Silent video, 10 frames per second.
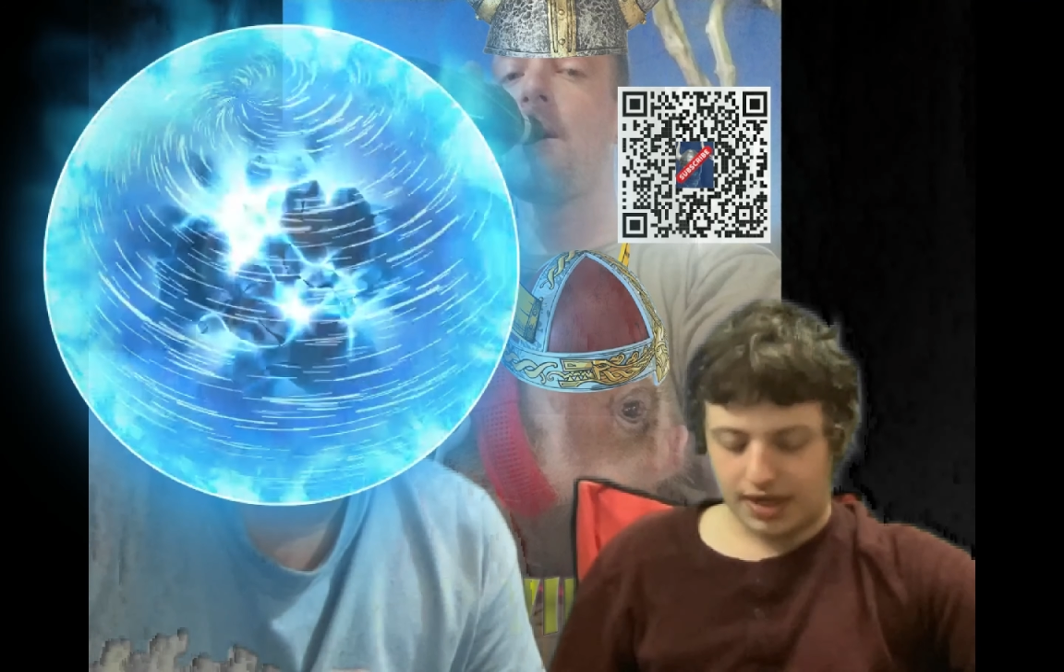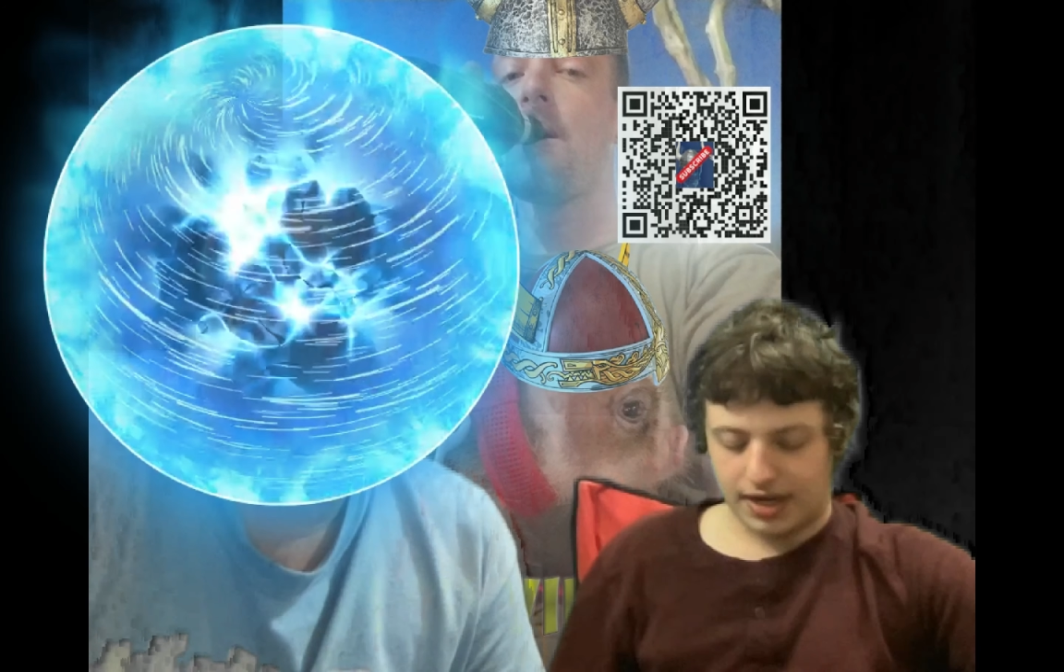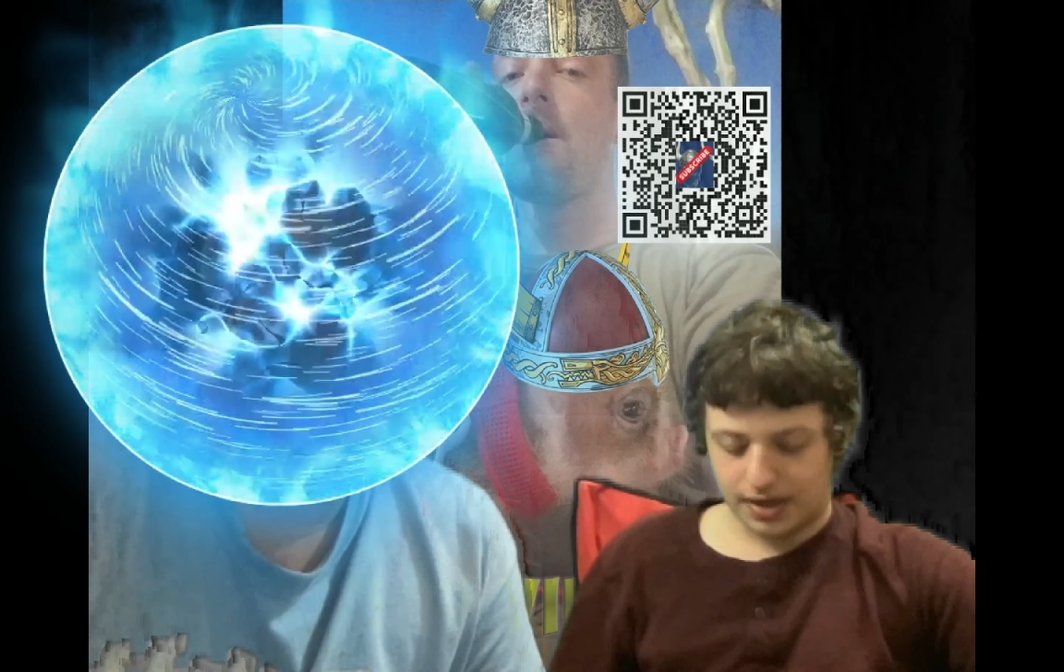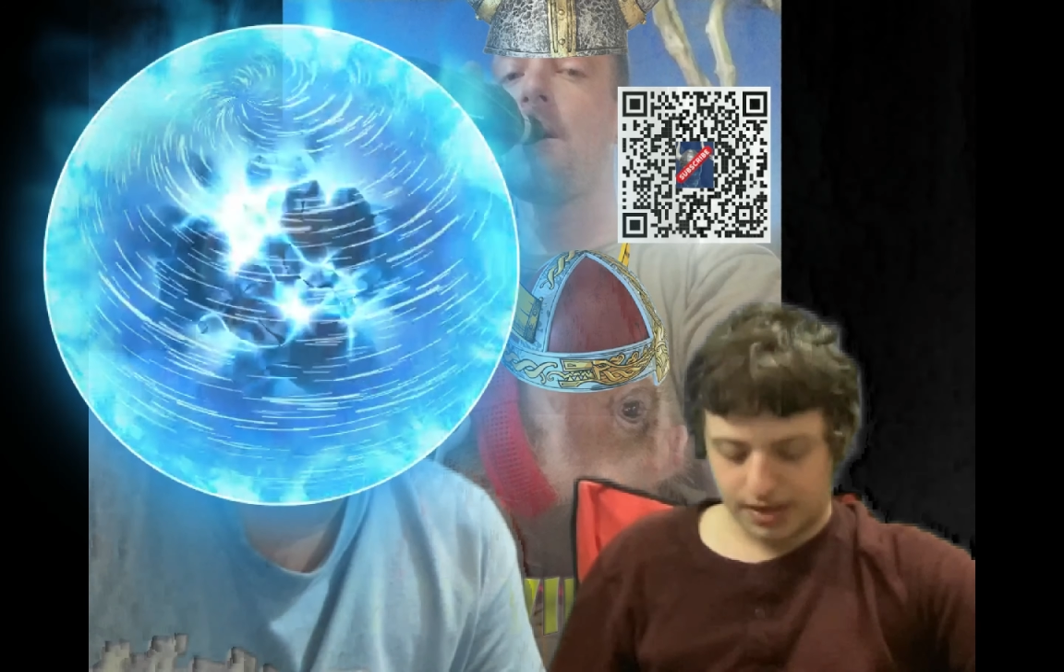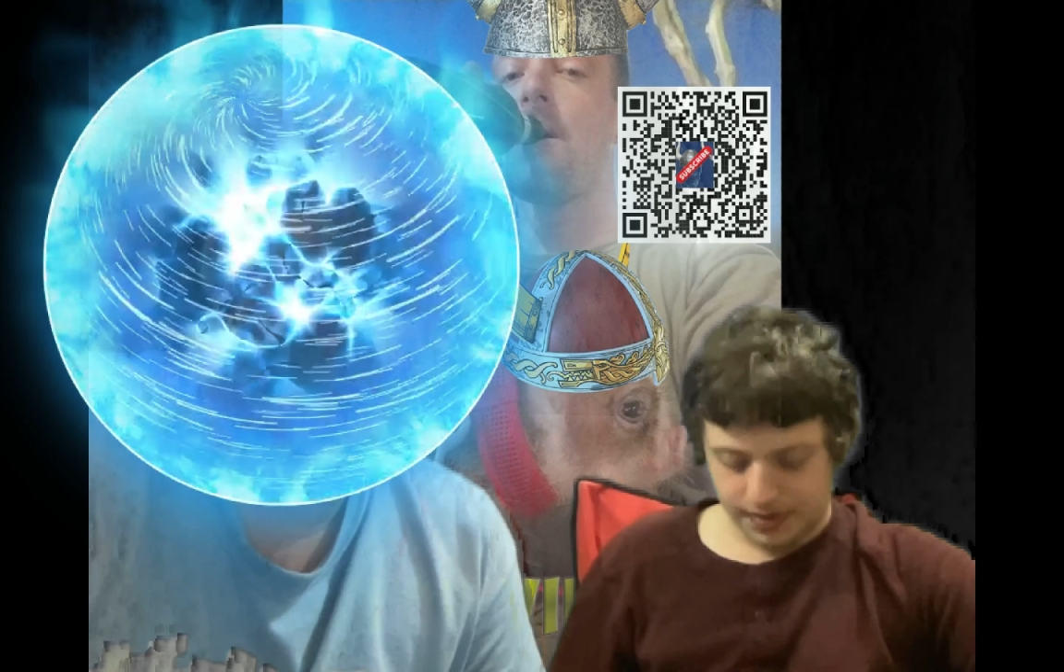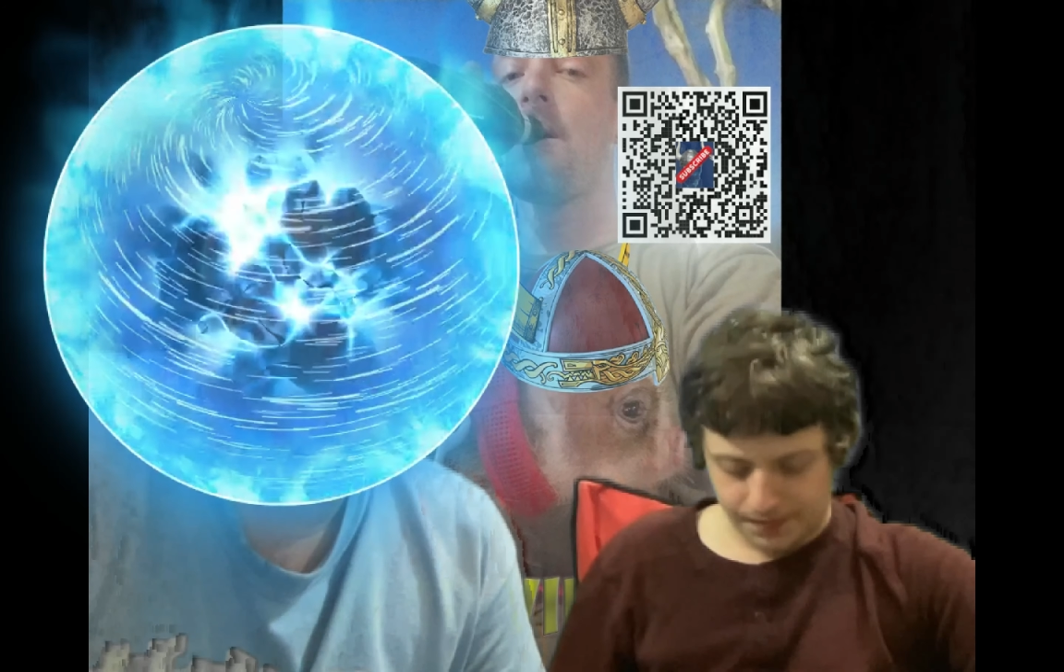and